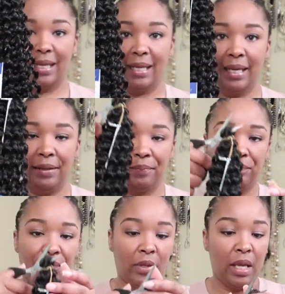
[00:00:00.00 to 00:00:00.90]
cut it
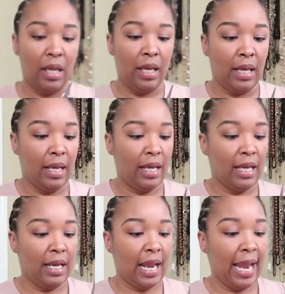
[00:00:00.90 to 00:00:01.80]

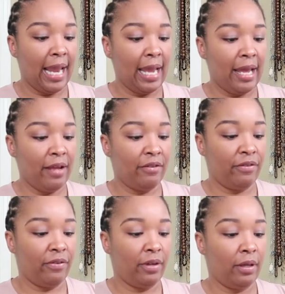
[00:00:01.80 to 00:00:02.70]
in half,
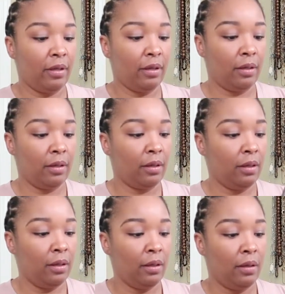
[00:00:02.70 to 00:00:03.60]

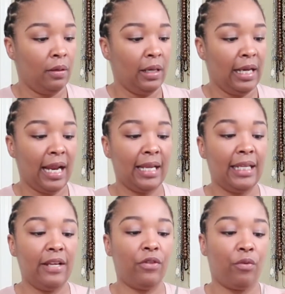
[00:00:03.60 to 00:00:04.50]
and I
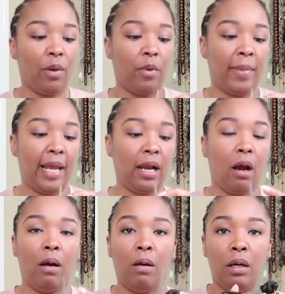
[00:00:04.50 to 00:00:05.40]
leave the rubber band
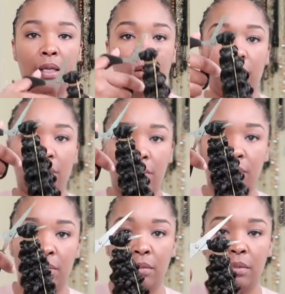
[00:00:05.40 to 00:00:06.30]
on
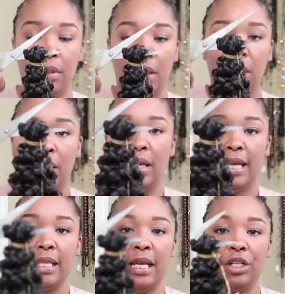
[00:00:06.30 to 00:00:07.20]

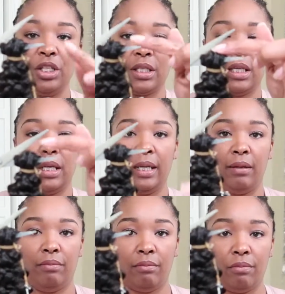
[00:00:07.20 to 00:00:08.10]
and then just cut
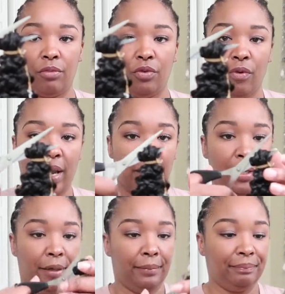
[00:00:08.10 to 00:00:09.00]
it right
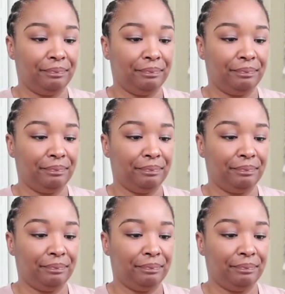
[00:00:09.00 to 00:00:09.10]
here,